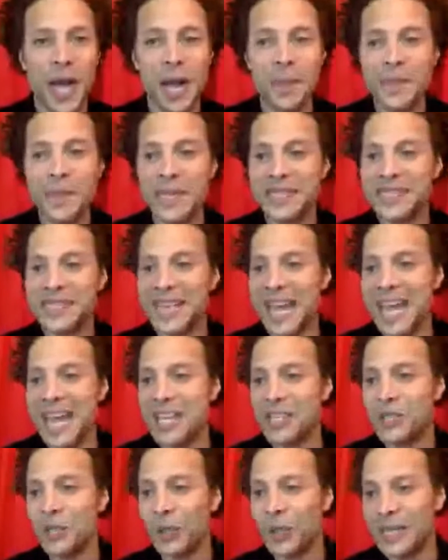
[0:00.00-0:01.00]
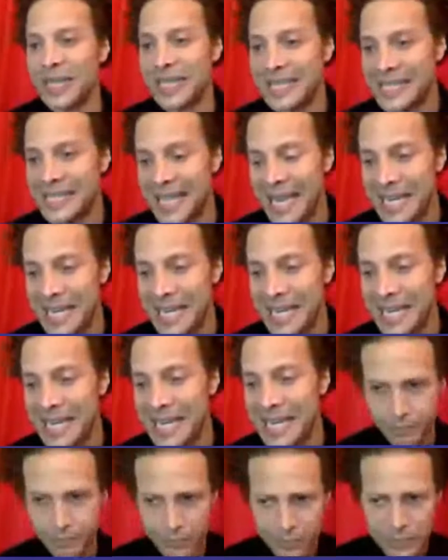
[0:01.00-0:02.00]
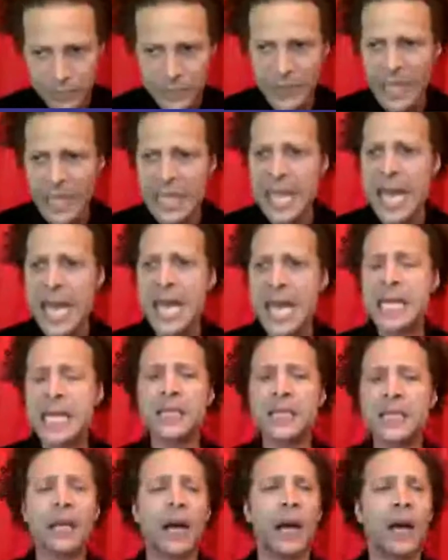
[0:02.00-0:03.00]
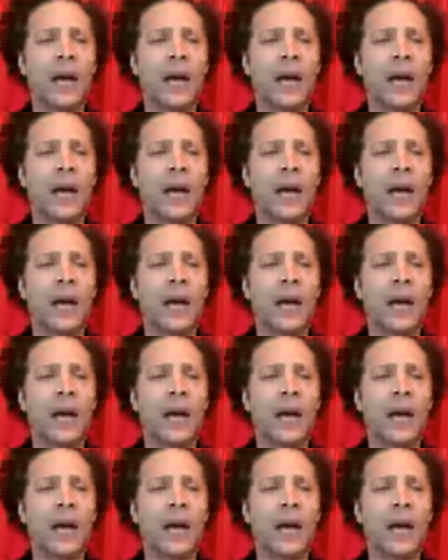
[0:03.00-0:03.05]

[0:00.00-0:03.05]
comments and your insights. And